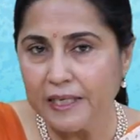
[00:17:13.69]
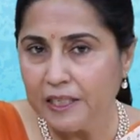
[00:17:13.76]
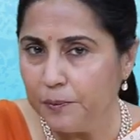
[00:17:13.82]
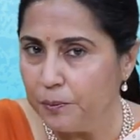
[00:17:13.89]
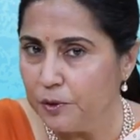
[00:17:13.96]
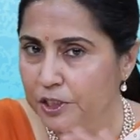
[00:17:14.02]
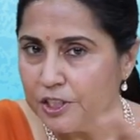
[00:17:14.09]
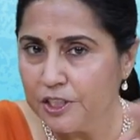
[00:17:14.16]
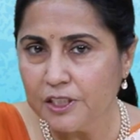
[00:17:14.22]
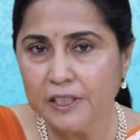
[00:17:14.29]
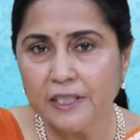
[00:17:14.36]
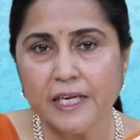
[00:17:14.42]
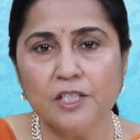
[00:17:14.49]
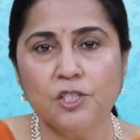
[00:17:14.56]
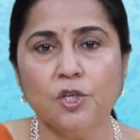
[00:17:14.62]
any
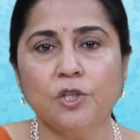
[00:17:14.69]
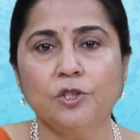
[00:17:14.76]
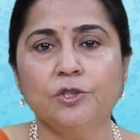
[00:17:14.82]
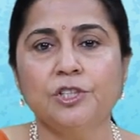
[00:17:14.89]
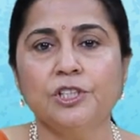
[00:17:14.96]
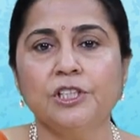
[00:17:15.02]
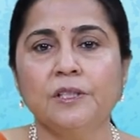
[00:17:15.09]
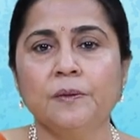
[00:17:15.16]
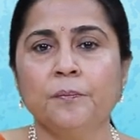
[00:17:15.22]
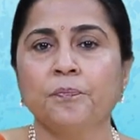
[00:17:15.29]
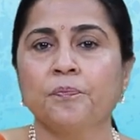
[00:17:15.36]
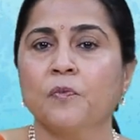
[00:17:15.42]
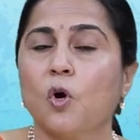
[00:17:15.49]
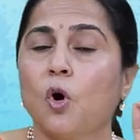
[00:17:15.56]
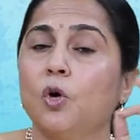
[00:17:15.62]
political ideology
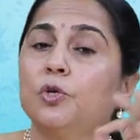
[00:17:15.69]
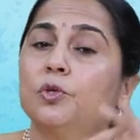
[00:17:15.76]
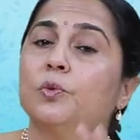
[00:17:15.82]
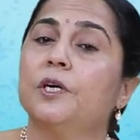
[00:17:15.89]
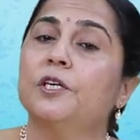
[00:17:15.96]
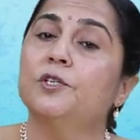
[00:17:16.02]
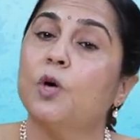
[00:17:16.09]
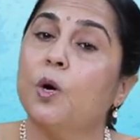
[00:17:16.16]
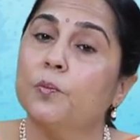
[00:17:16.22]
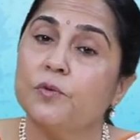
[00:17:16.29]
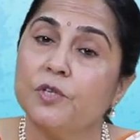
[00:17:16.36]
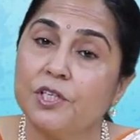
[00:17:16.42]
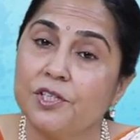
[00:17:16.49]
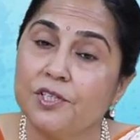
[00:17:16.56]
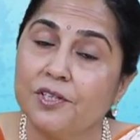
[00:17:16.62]
or to
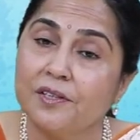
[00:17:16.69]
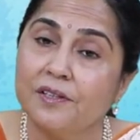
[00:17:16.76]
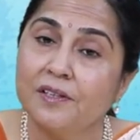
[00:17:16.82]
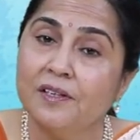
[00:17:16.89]
adopt it.